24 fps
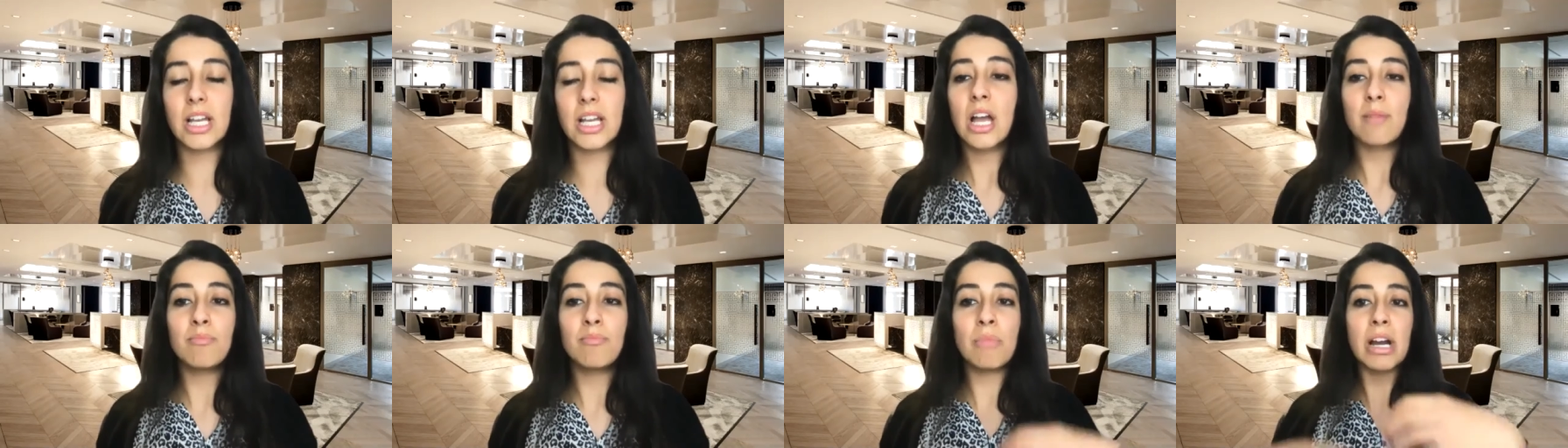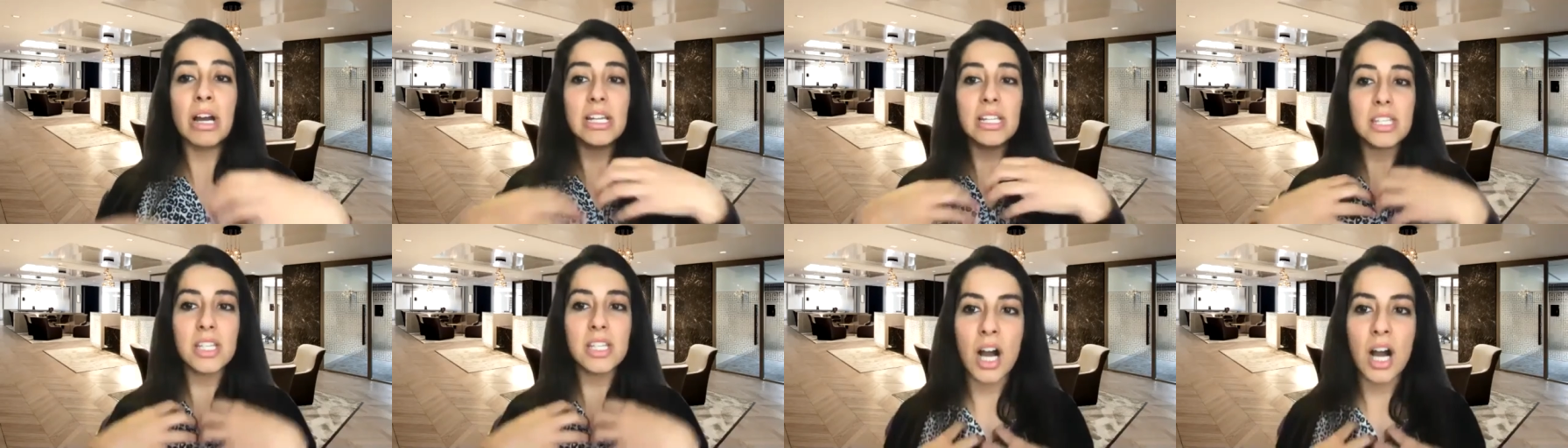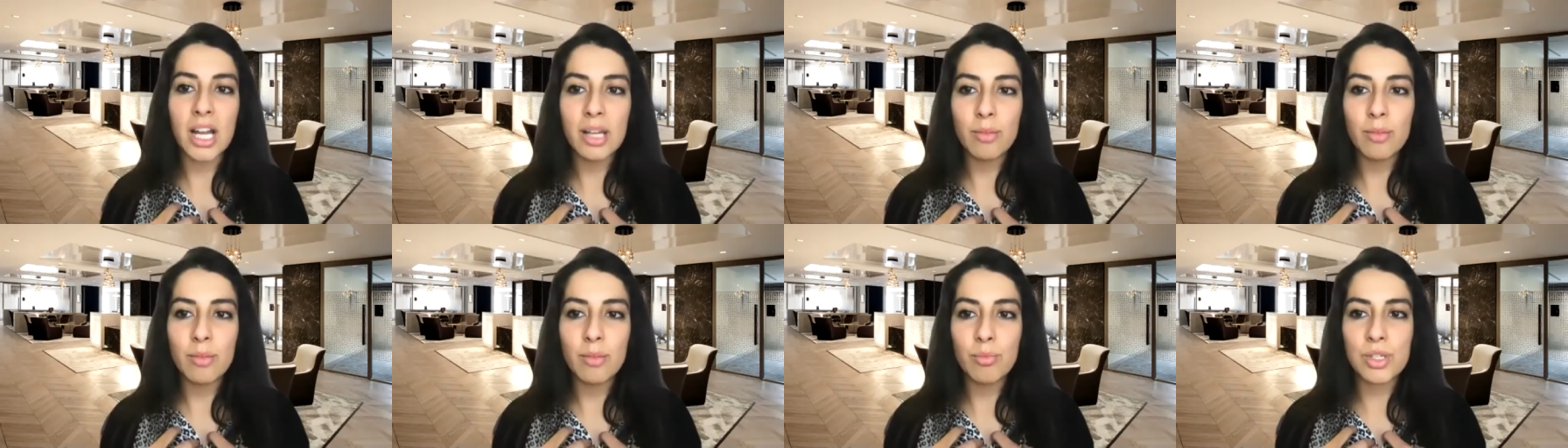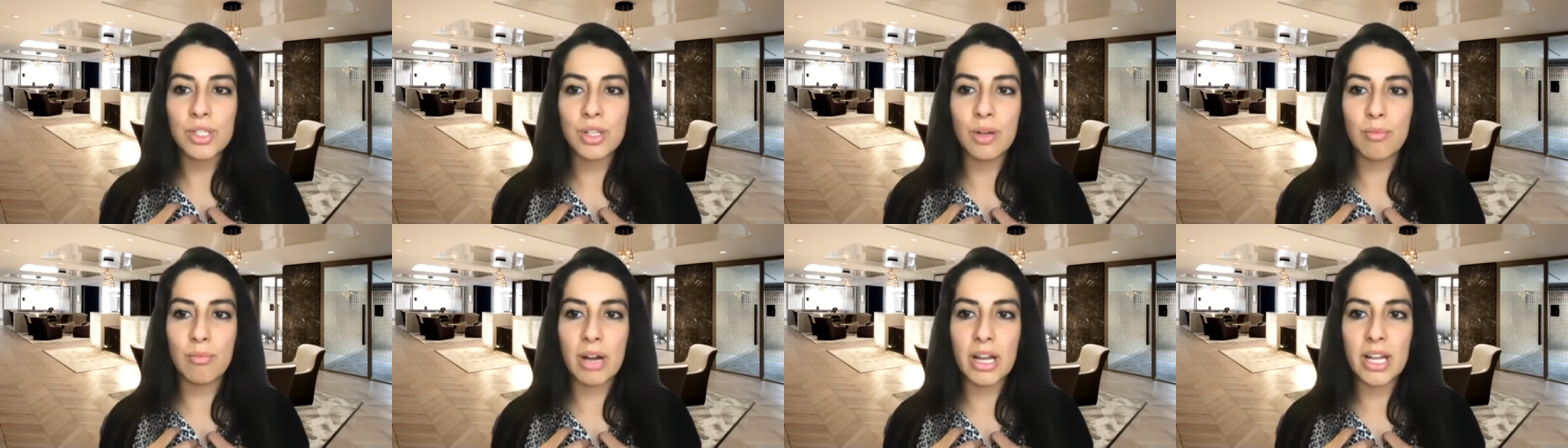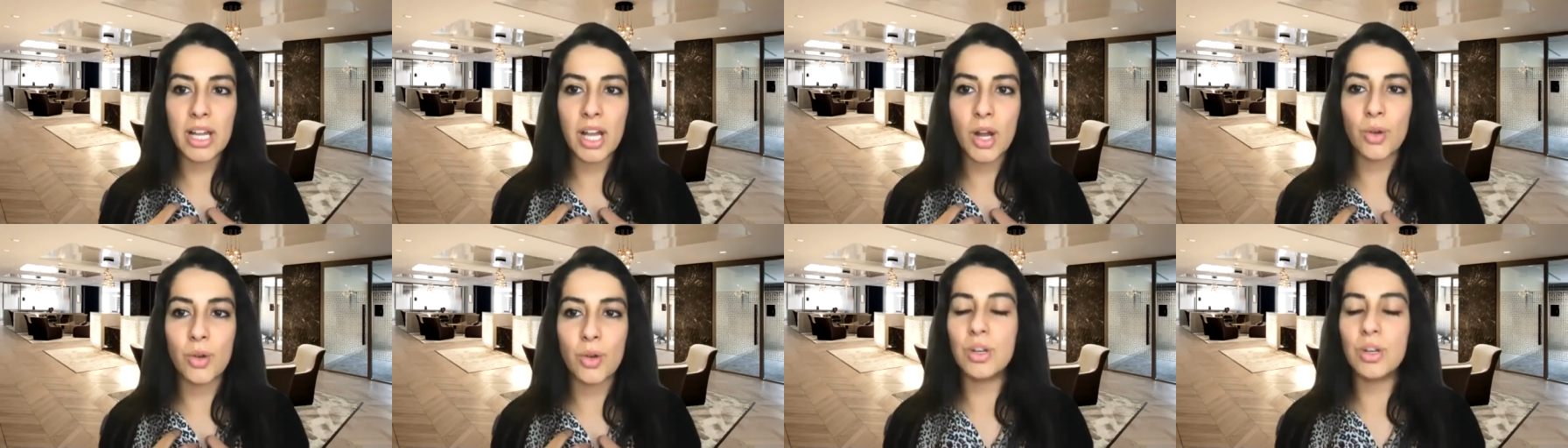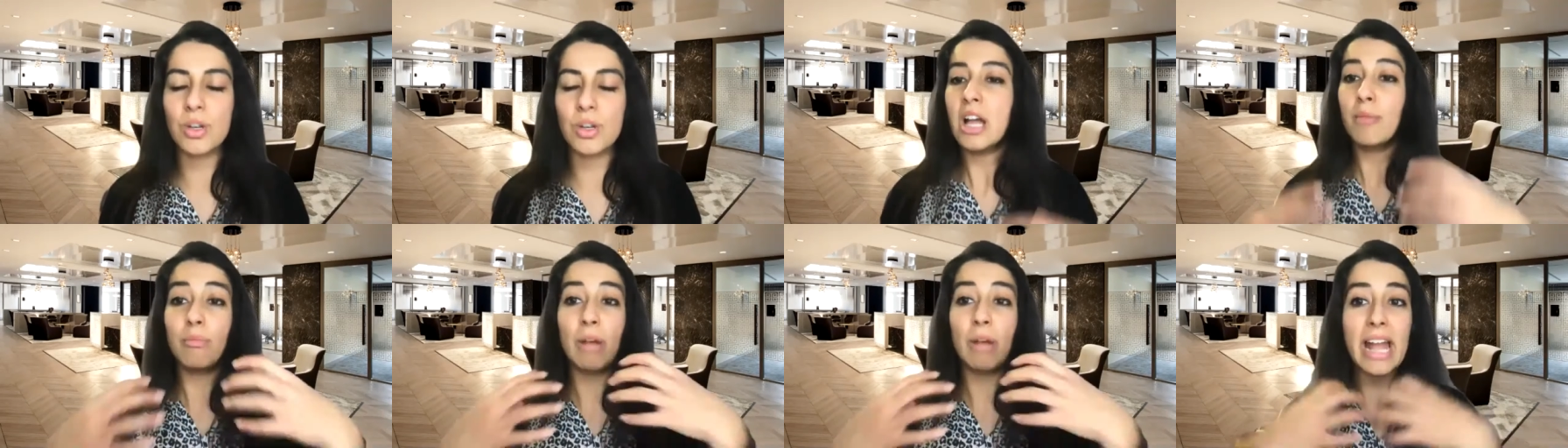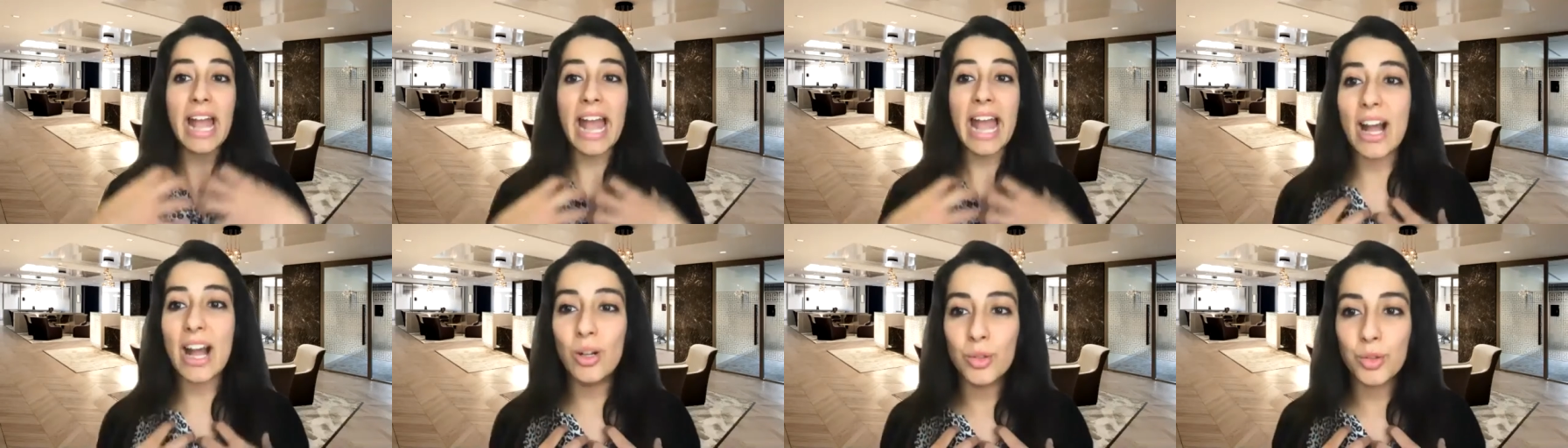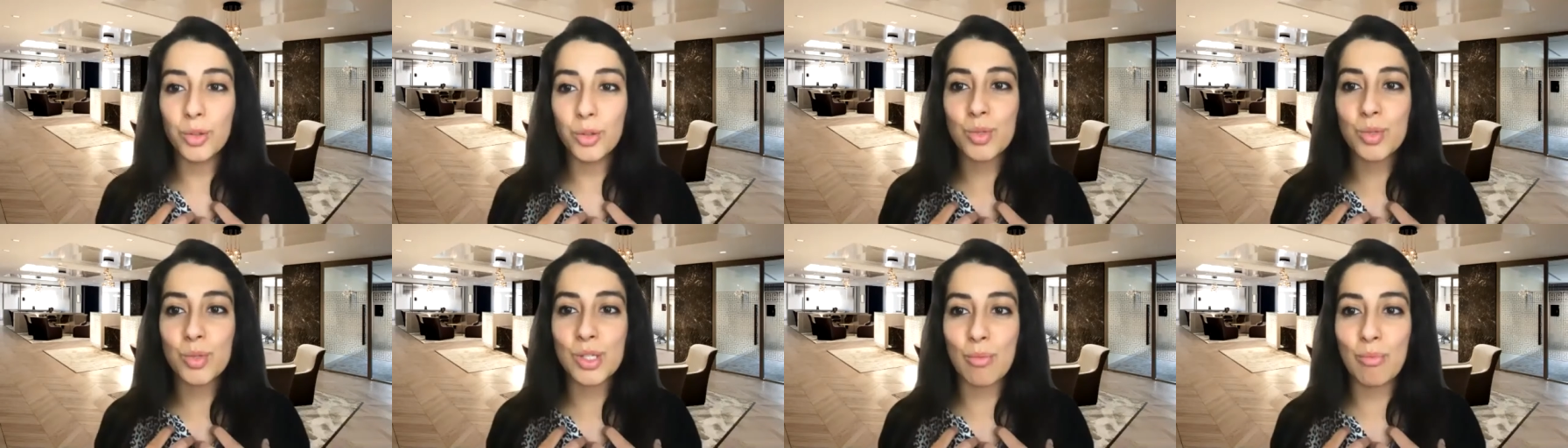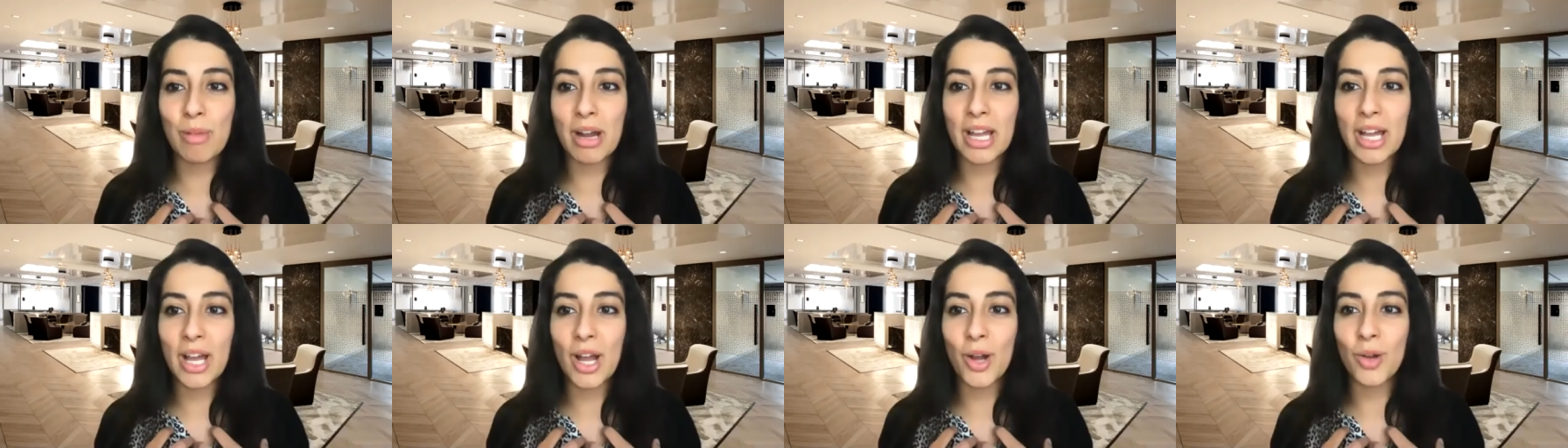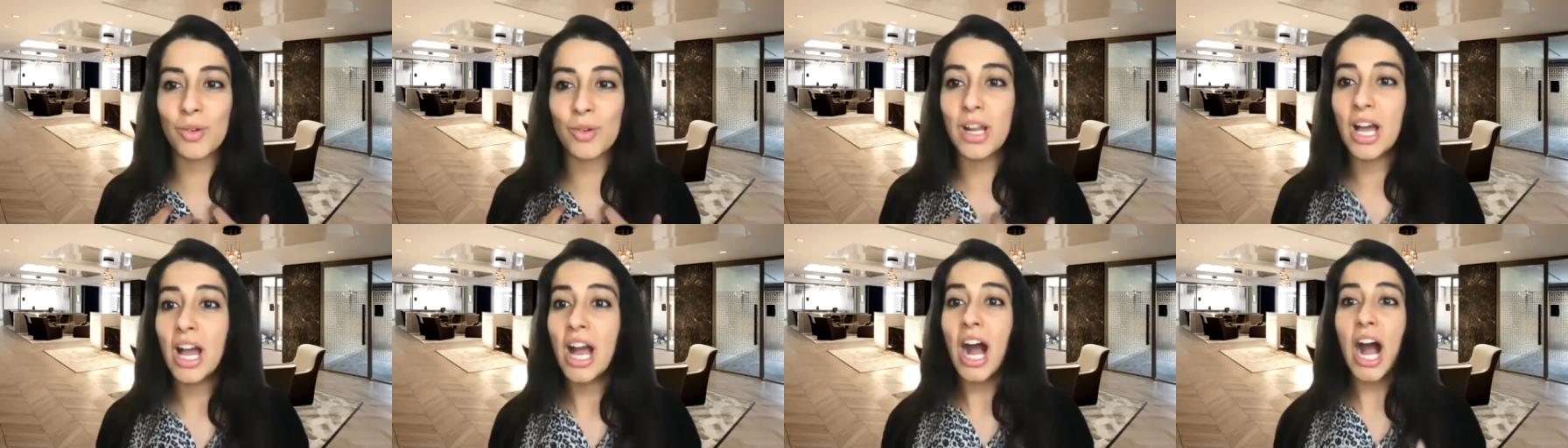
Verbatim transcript: my time was not my own my health was not my own